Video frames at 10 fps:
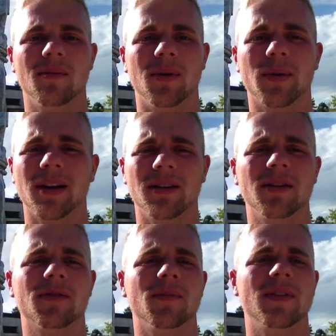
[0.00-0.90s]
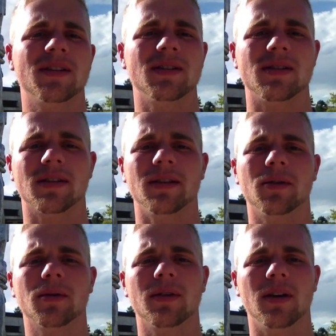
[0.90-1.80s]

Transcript: But what I learned from this is that the Lord